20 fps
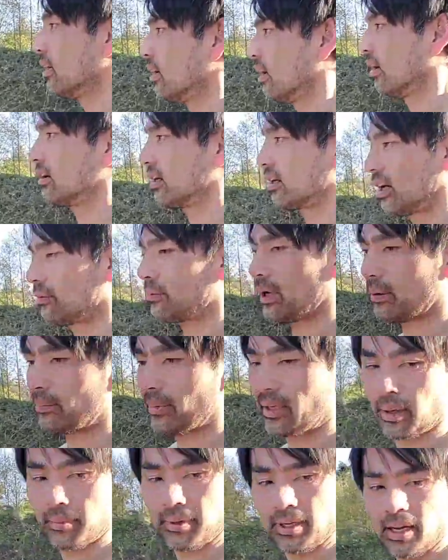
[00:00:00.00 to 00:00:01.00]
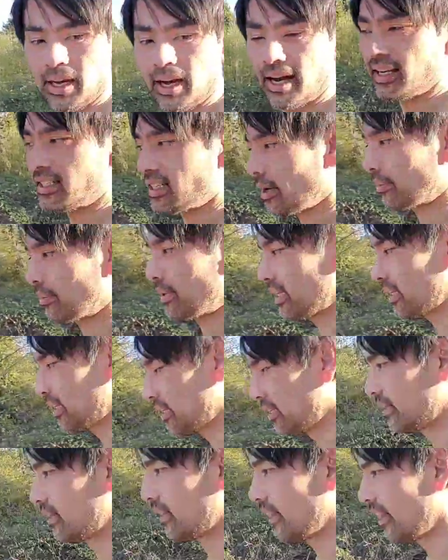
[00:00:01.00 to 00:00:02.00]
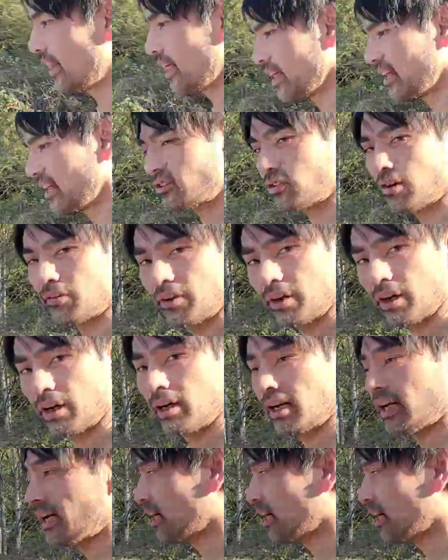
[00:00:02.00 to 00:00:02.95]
Oh, car might be coming. Hi, Sammie. Let's go over here.